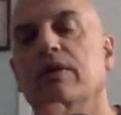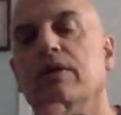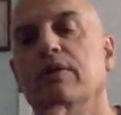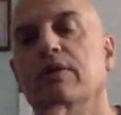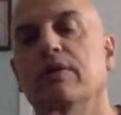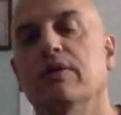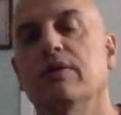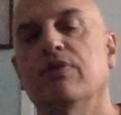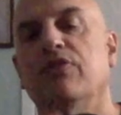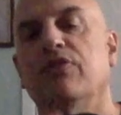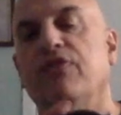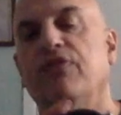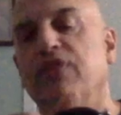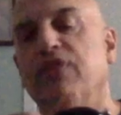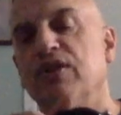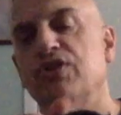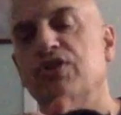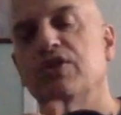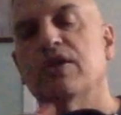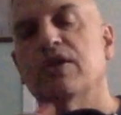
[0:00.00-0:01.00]
The
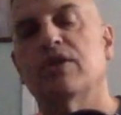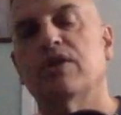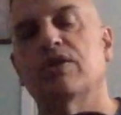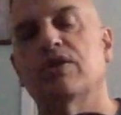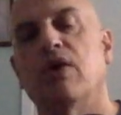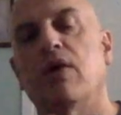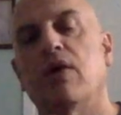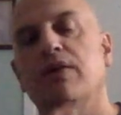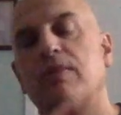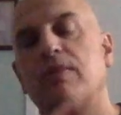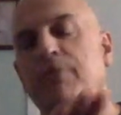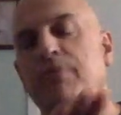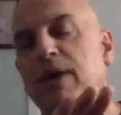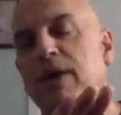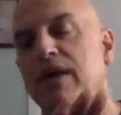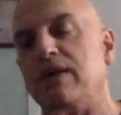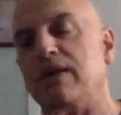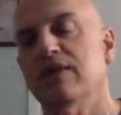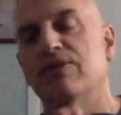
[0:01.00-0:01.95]
finish of the guitar and the paint